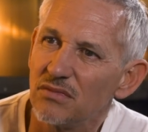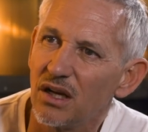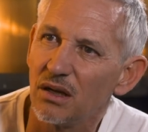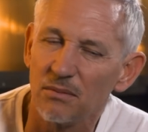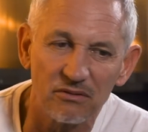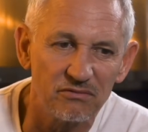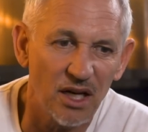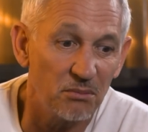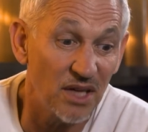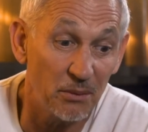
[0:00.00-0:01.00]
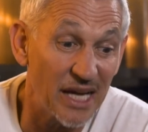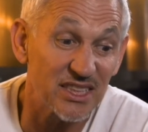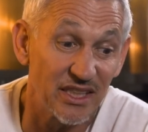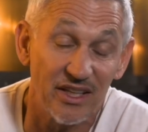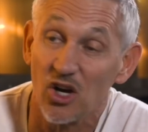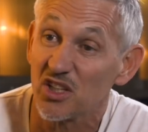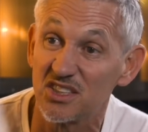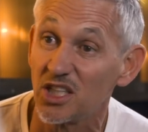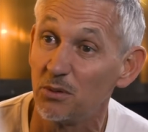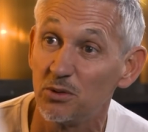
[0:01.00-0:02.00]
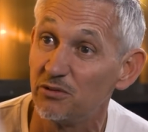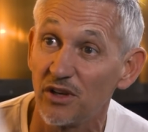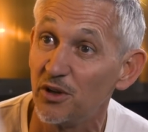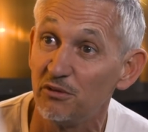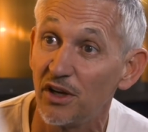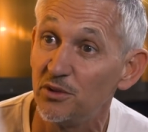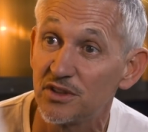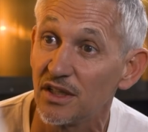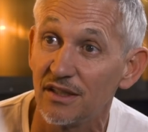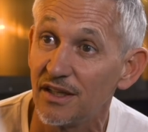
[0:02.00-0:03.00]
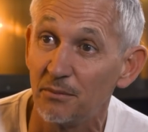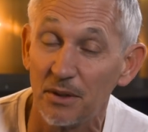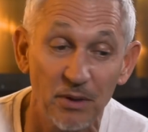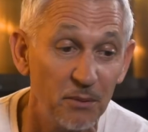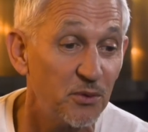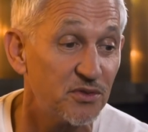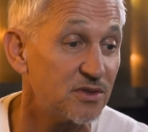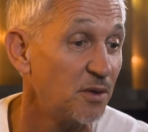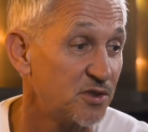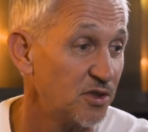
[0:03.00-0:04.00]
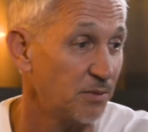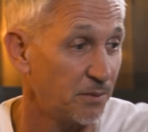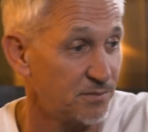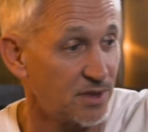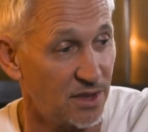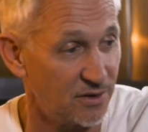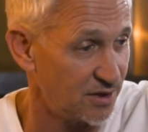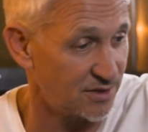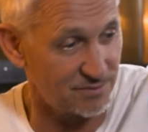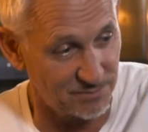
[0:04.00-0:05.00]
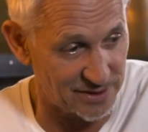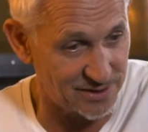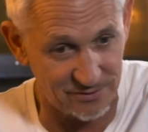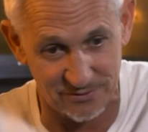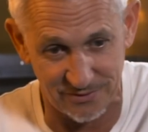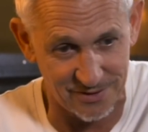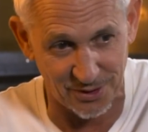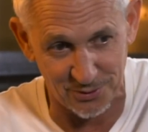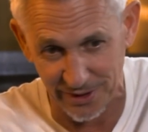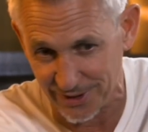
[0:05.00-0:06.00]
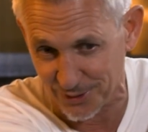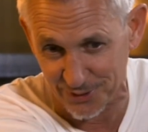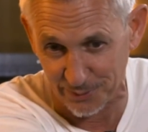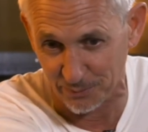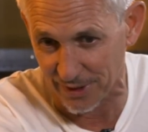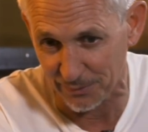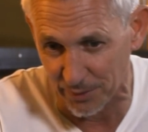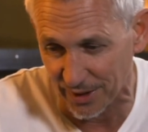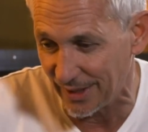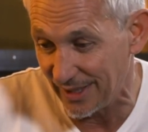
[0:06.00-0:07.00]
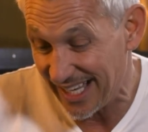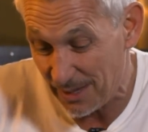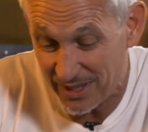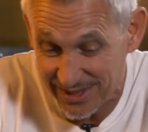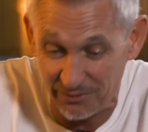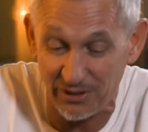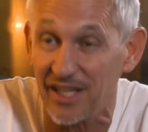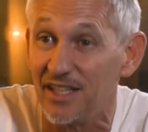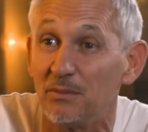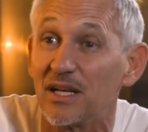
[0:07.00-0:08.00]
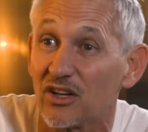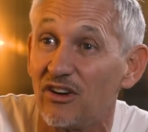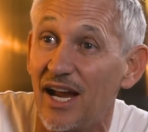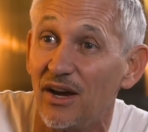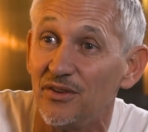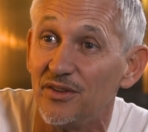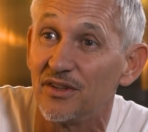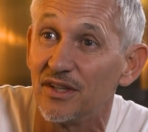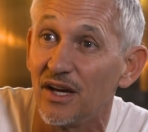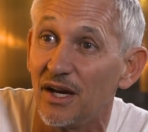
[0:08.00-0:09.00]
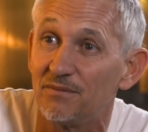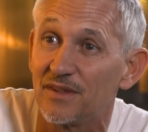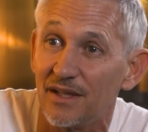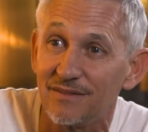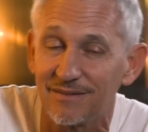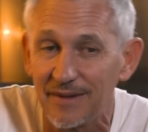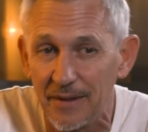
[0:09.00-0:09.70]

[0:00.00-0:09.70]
Mm. Um, I'm, I'm, actually the archetypal floating voter. I mean, people assume I'm kind of this massive socialist or something, but I'm actually fairly in the middle ground. You know, I, I,